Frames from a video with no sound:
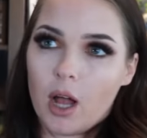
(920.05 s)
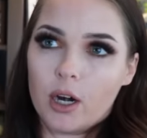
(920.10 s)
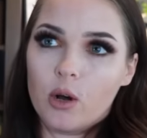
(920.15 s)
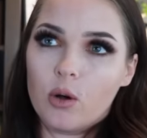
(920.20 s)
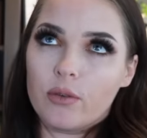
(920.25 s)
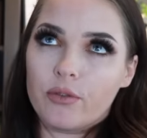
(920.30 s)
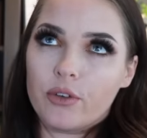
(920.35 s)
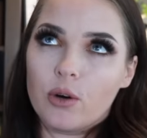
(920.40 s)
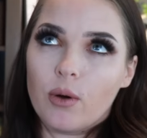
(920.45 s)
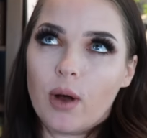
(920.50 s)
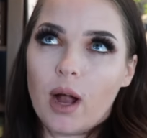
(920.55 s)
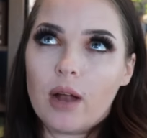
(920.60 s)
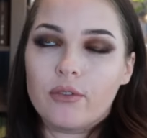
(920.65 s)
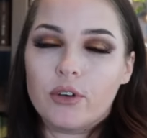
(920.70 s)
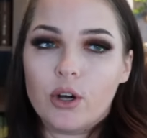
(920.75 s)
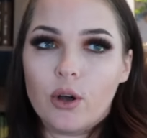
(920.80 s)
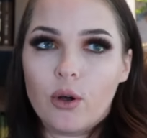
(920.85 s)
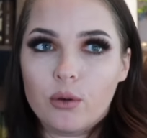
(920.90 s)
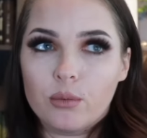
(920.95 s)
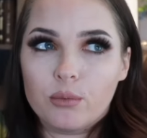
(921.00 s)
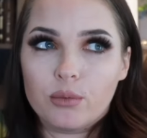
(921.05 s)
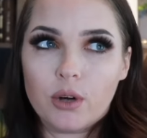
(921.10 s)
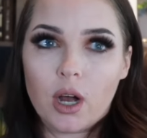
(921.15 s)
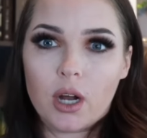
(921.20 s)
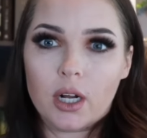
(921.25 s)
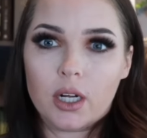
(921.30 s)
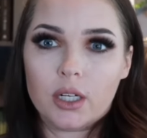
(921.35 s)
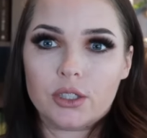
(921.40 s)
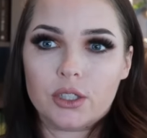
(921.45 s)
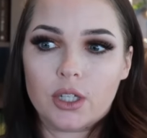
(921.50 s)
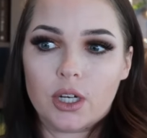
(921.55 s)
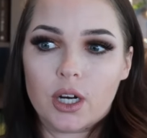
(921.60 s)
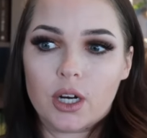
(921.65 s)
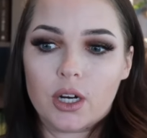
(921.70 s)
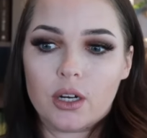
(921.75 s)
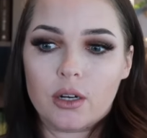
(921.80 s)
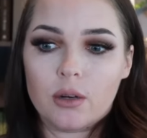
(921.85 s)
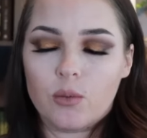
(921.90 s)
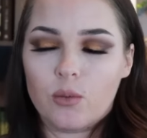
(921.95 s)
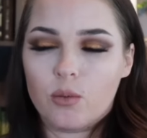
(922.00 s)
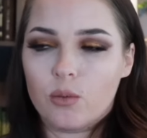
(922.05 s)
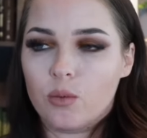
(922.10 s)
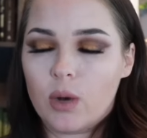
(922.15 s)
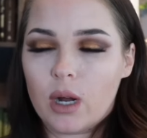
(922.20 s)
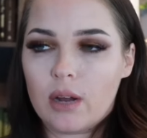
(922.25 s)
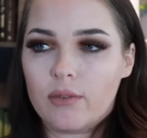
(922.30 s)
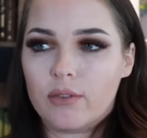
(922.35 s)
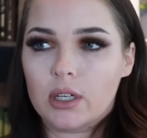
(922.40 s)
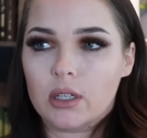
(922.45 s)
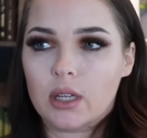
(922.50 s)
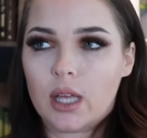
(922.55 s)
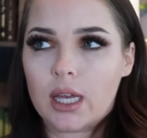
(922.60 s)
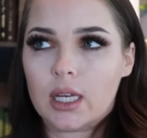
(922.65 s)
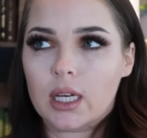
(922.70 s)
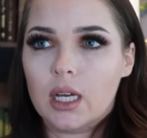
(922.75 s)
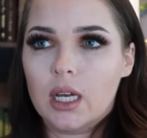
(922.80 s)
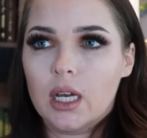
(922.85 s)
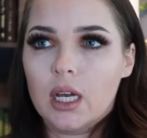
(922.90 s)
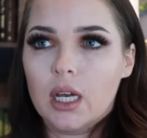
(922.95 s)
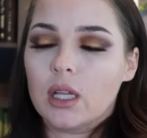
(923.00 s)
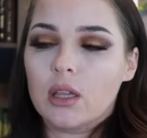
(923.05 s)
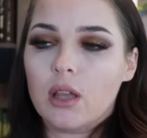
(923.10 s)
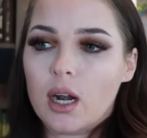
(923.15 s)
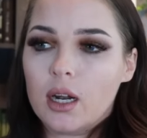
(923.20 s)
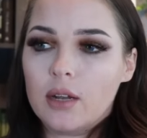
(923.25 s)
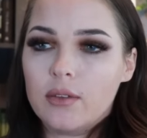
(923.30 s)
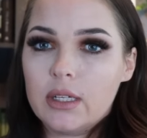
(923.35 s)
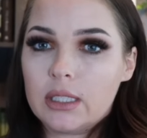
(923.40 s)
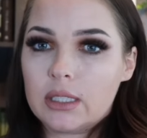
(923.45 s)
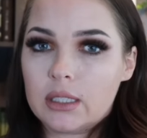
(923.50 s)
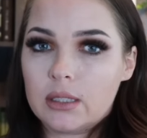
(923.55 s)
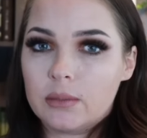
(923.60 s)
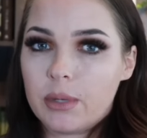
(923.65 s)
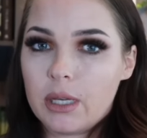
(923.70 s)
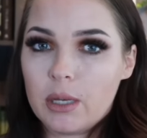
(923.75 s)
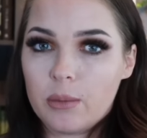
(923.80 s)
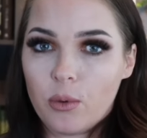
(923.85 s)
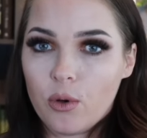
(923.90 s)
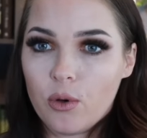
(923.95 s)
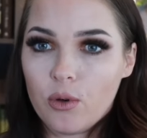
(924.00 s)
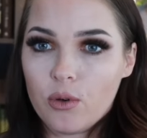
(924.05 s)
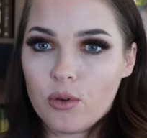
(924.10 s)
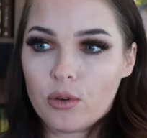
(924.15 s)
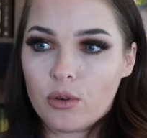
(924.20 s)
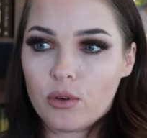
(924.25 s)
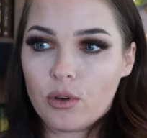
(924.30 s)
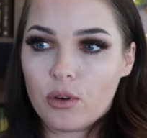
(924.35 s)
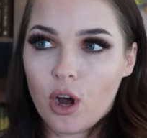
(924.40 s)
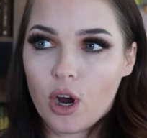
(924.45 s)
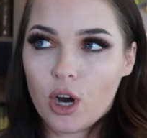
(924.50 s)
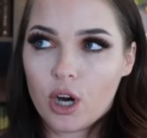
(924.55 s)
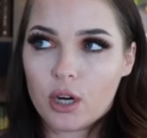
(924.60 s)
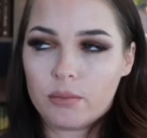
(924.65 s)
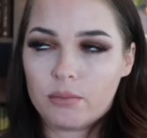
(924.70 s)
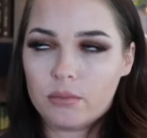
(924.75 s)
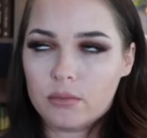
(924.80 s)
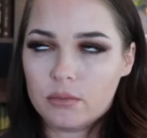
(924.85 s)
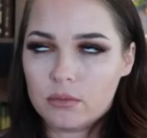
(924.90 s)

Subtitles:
I know if you don't have your own products or whatever, like a lot of these people are,